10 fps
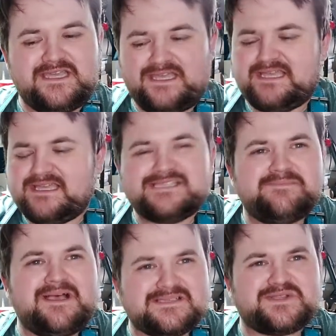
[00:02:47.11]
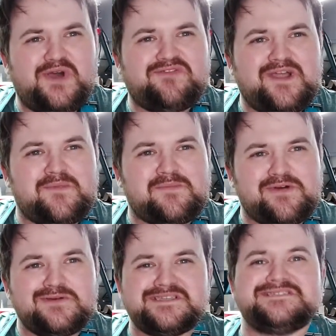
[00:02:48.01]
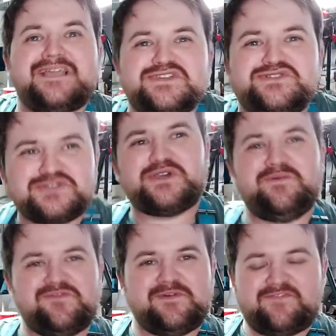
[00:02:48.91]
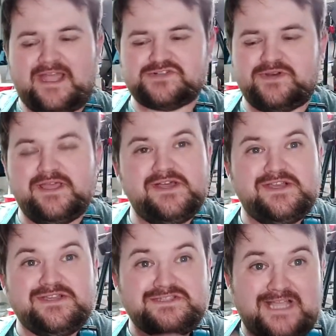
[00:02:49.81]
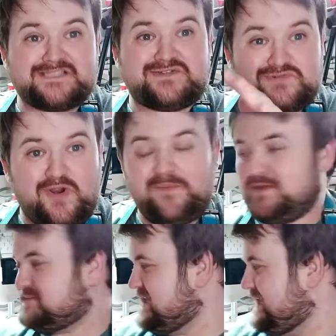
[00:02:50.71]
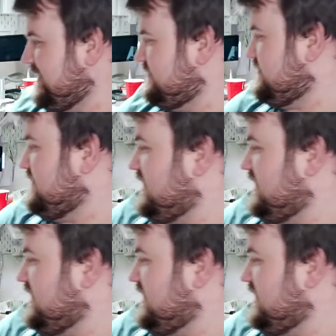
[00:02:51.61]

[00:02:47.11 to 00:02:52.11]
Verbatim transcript: it smells an awful lot more processed, like it's just come from a factory. So that's chromium tan leather.